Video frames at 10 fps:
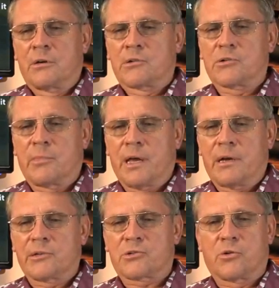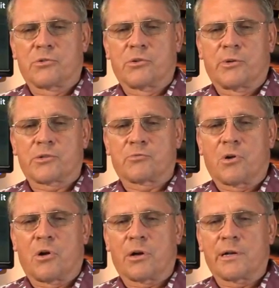So man has told you it's
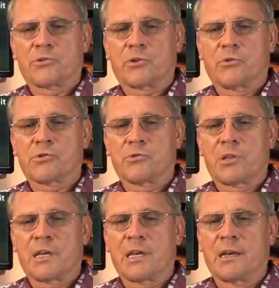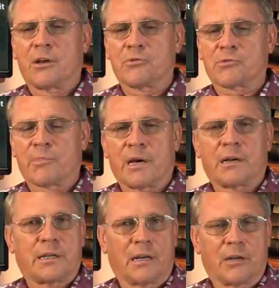wrong and shows you the helos
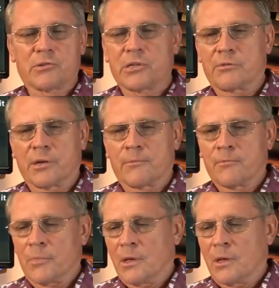model, heliocentric.